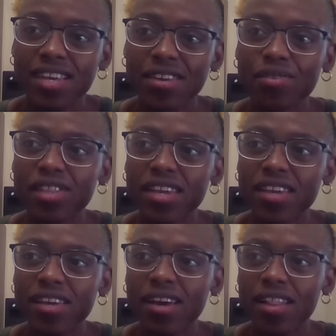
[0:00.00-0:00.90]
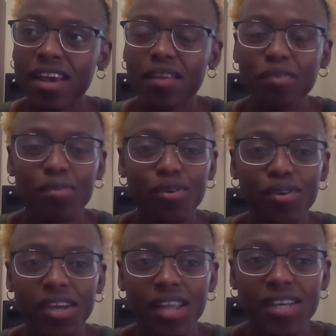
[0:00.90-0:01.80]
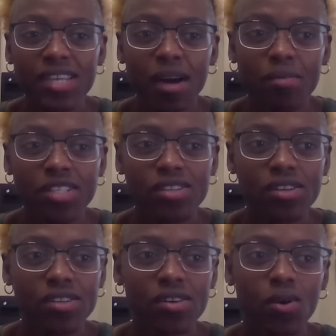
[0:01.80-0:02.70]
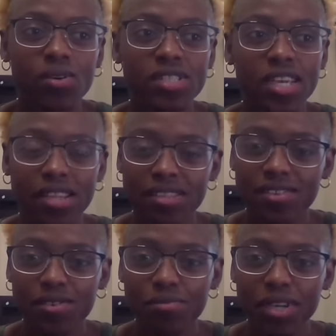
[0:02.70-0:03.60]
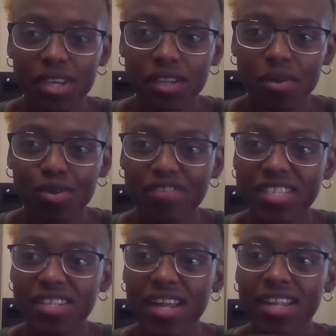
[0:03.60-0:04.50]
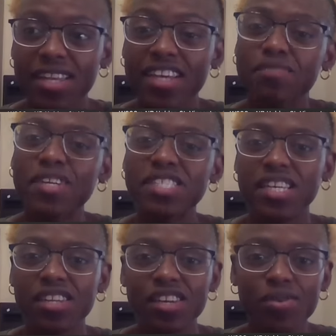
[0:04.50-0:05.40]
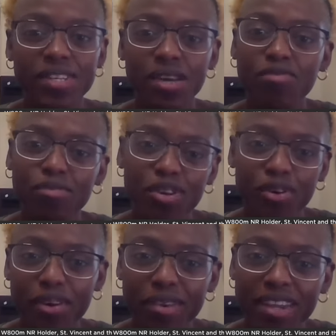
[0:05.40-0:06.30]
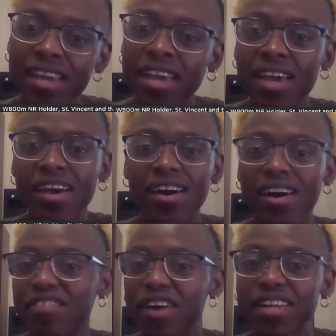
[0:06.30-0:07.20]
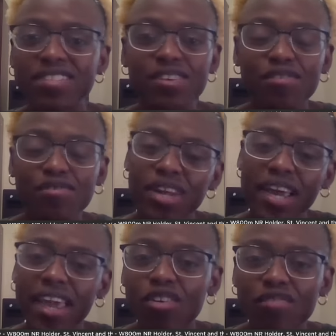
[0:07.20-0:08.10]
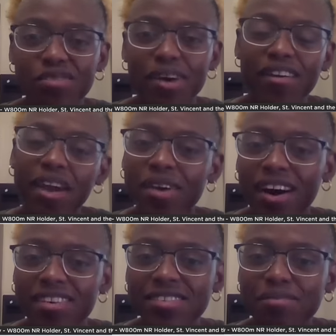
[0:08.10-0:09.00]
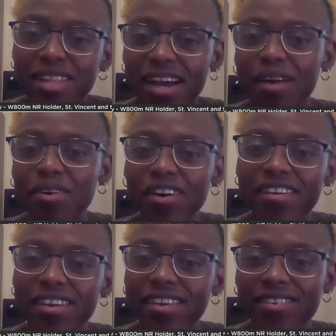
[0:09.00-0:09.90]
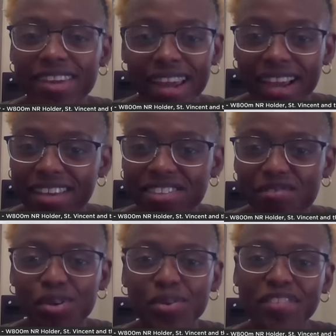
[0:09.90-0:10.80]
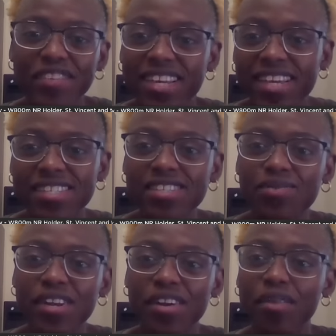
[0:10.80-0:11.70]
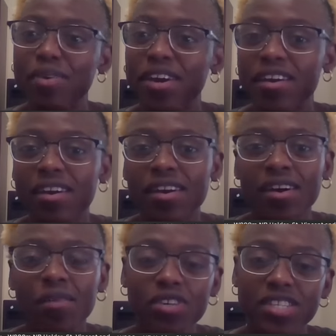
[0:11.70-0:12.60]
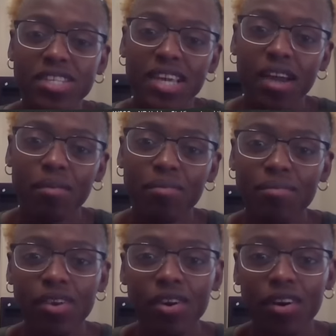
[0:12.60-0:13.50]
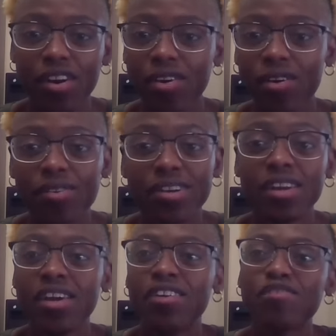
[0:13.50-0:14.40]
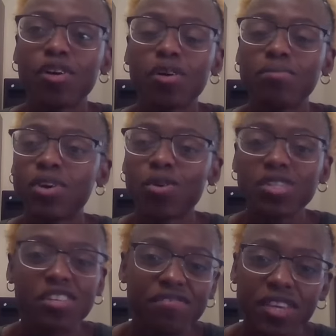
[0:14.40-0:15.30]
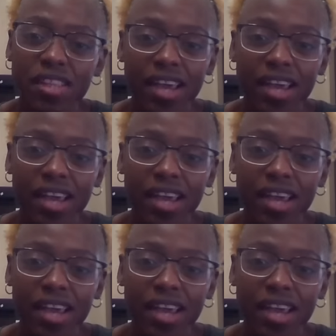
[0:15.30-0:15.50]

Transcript: I don't think a lot of people realize how much goes into being a professional athlete, especially in the US. I'm from the Caribbean. Uh, if I need some food, I can't go over to my grandma's house and be like, I'm hungry, you know, can I get some food or whatever the case is when you're up here most of the time you're on your own from coaching fee.